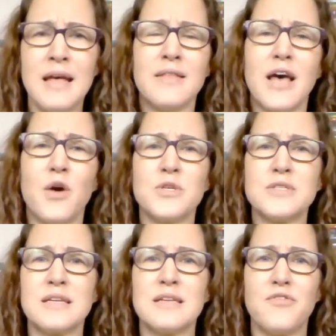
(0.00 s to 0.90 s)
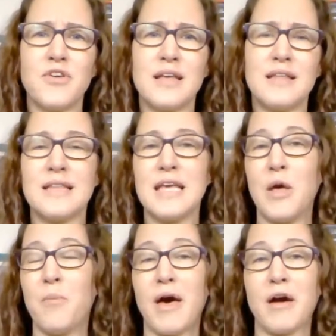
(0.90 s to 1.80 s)
that will significantly
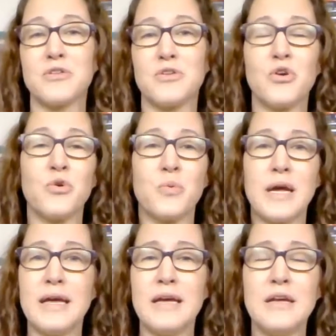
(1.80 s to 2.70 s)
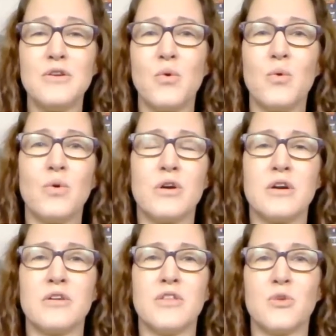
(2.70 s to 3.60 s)
impact their grade
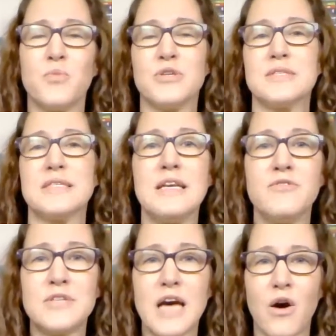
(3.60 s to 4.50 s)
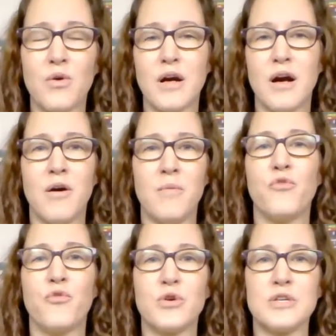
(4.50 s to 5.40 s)
or their perceived
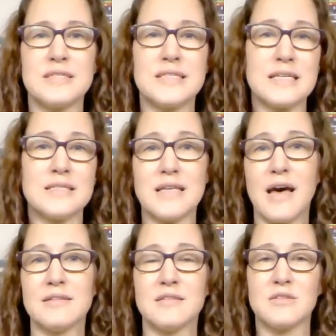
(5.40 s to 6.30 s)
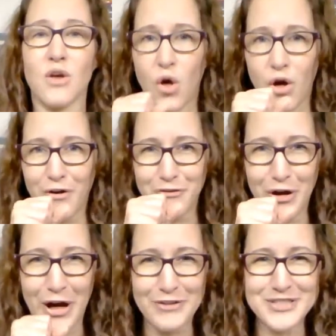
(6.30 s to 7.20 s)
outcome for success. Cough,
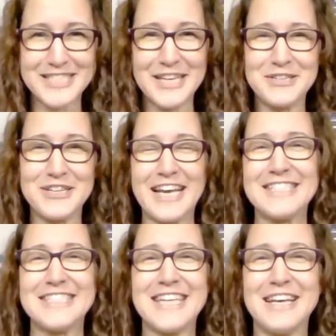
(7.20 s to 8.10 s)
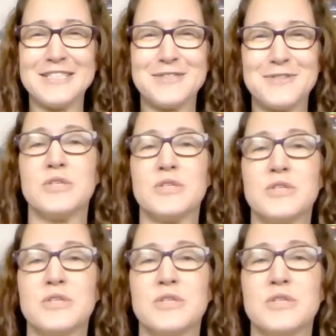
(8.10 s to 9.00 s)
cough, standardized test,
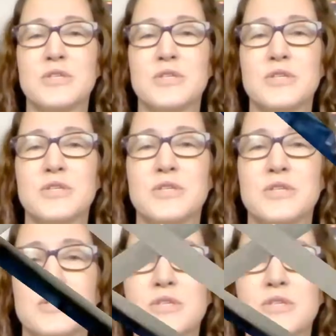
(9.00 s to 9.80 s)
right? The first day of class